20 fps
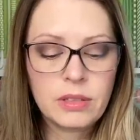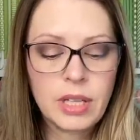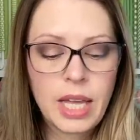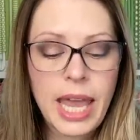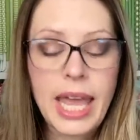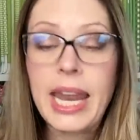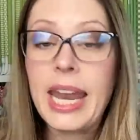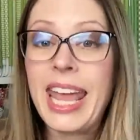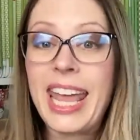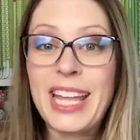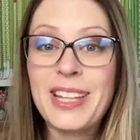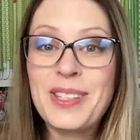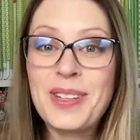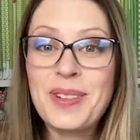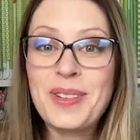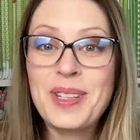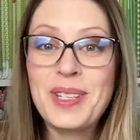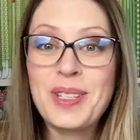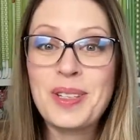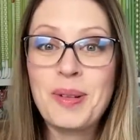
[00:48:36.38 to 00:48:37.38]
and
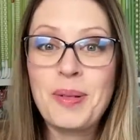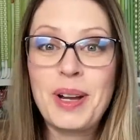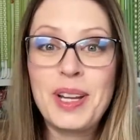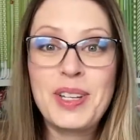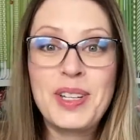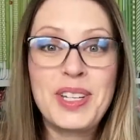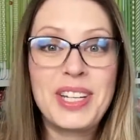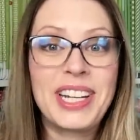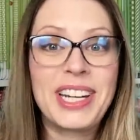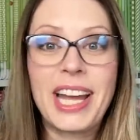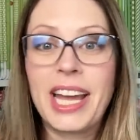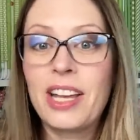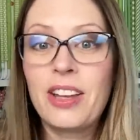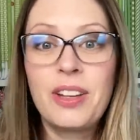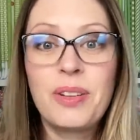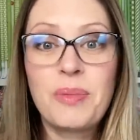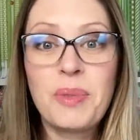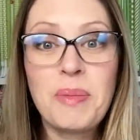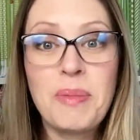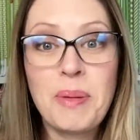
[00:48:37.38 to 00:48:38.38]
answer this question. I
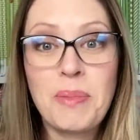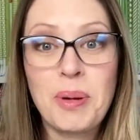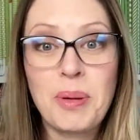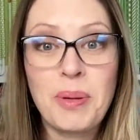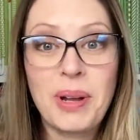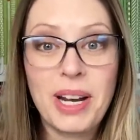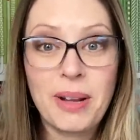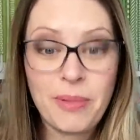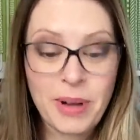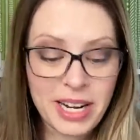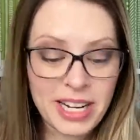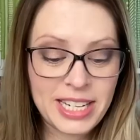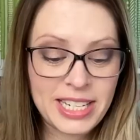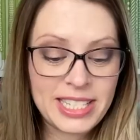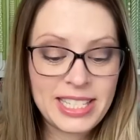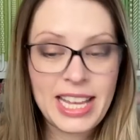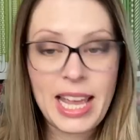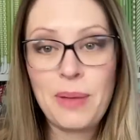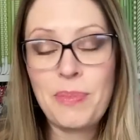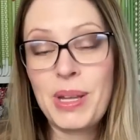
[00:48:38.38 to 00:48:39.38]
couldn't remember what I wanted
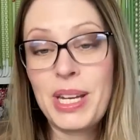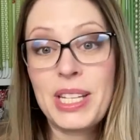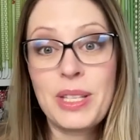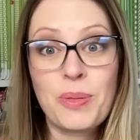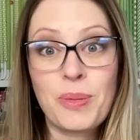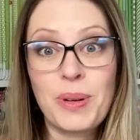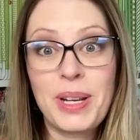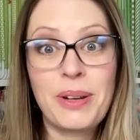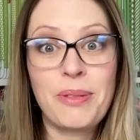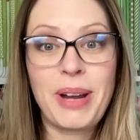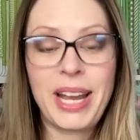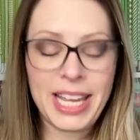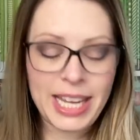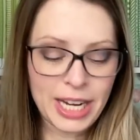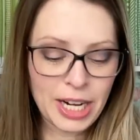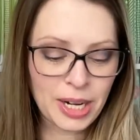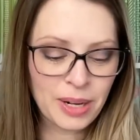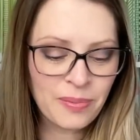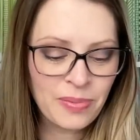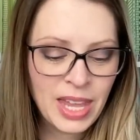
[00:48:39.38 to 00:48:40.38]
to say, but it's written right
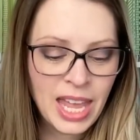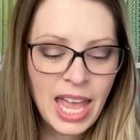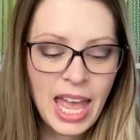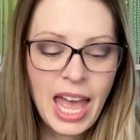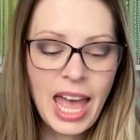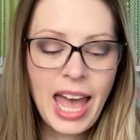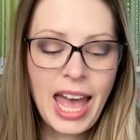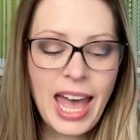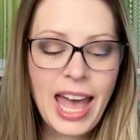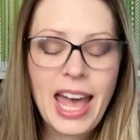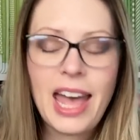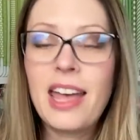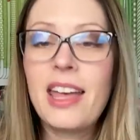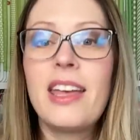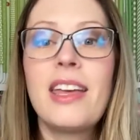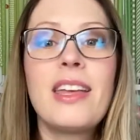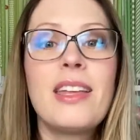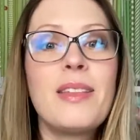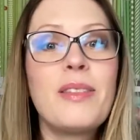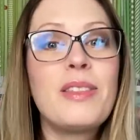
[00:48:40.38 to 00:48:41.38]
here. Uh,
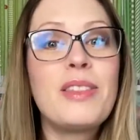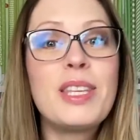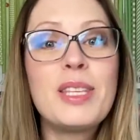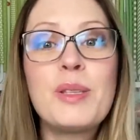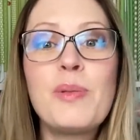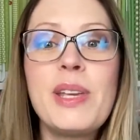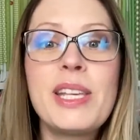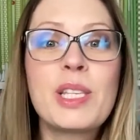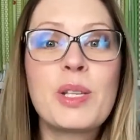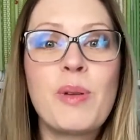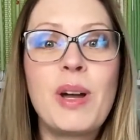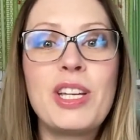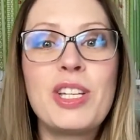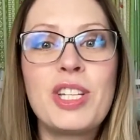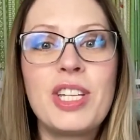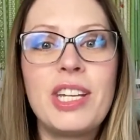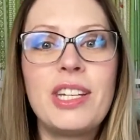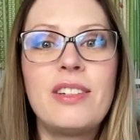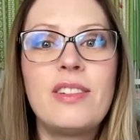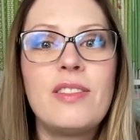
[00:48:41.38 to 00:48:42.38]
this week's
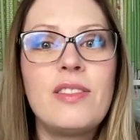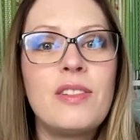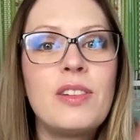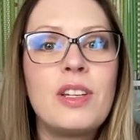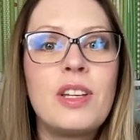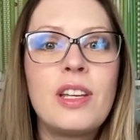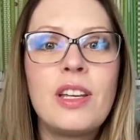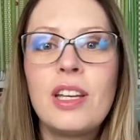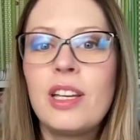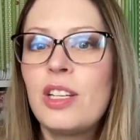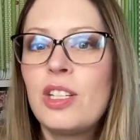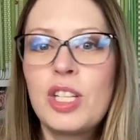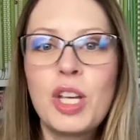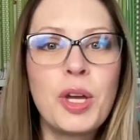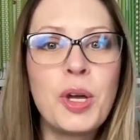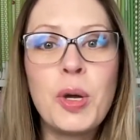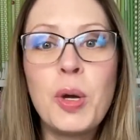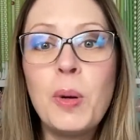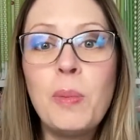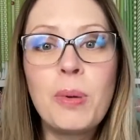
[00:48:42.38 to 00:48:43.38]
question to
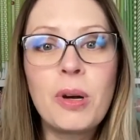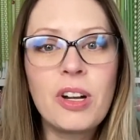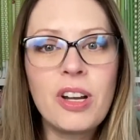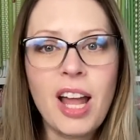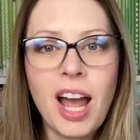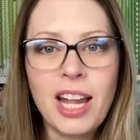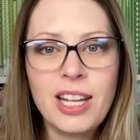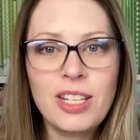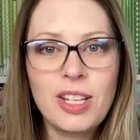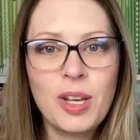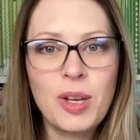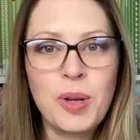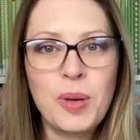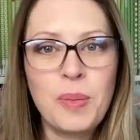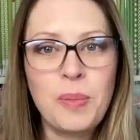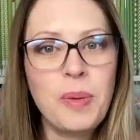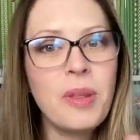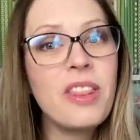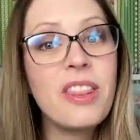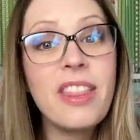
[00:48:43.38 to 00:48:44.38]
hoop or not to
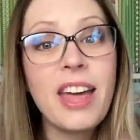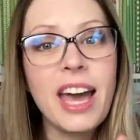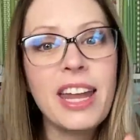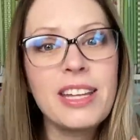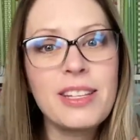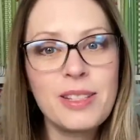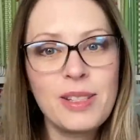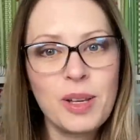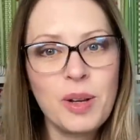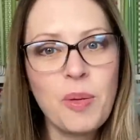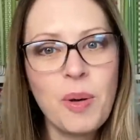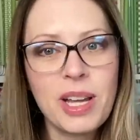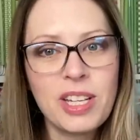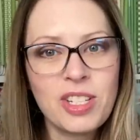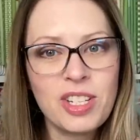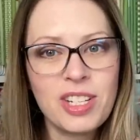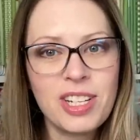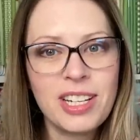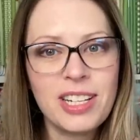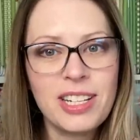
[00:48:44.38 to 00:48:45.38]
hoop? That is the
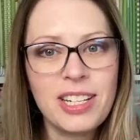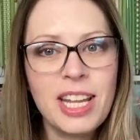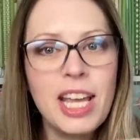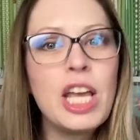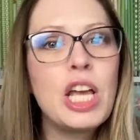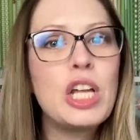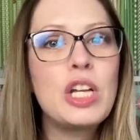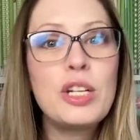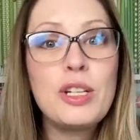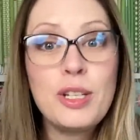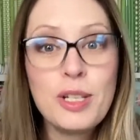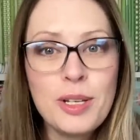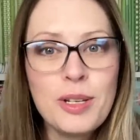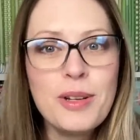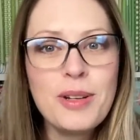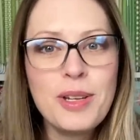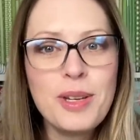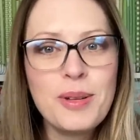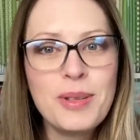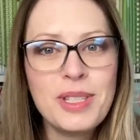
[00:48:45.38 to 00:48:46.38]
question. Do
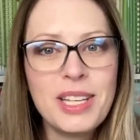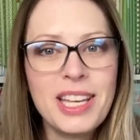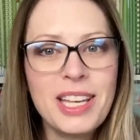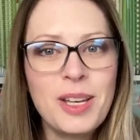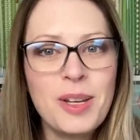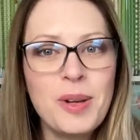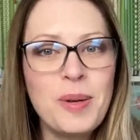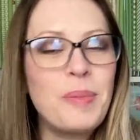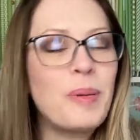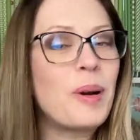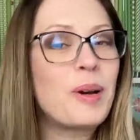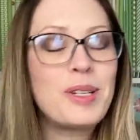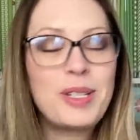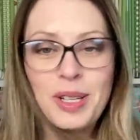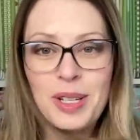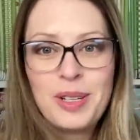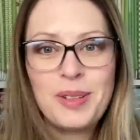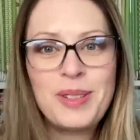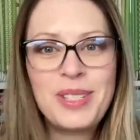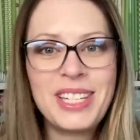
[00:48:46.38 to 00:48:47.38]
you use a hoop or
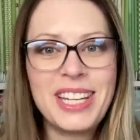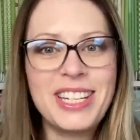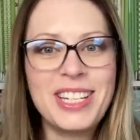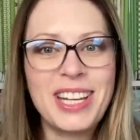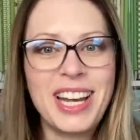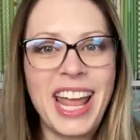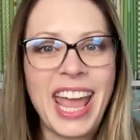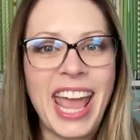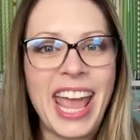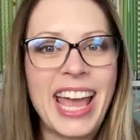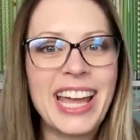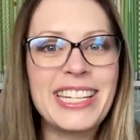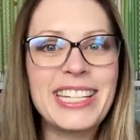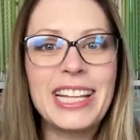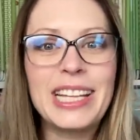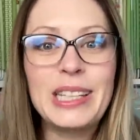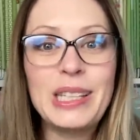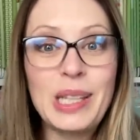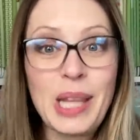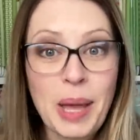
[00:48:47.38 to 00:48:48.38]
do you stitch in hand?
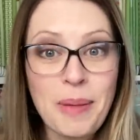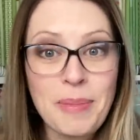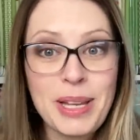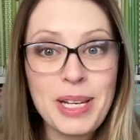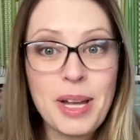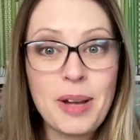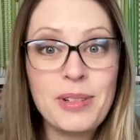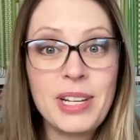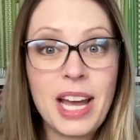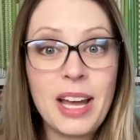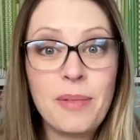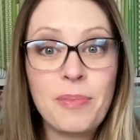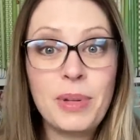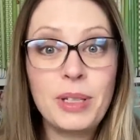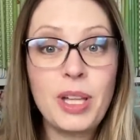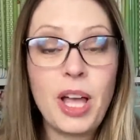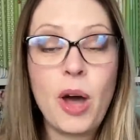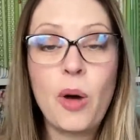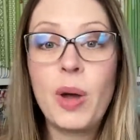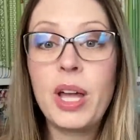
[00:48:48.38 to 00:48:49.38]
Let me know down
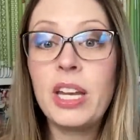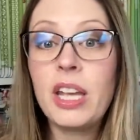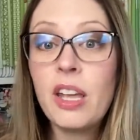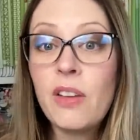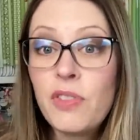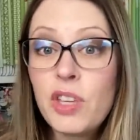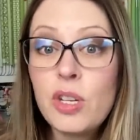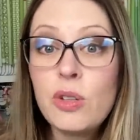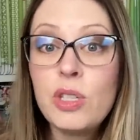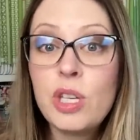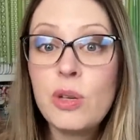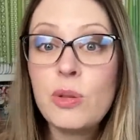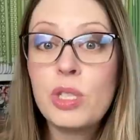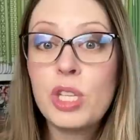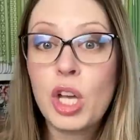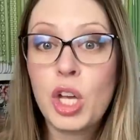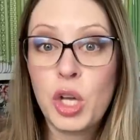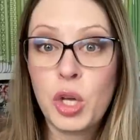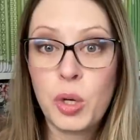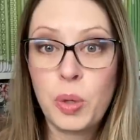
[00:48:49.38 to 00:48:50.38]
below. And if you use
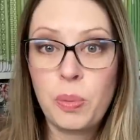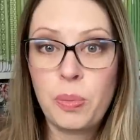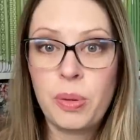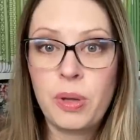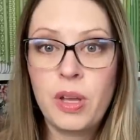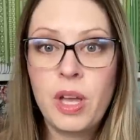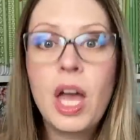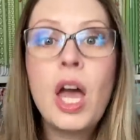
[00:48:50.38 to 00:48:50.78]
a hoop,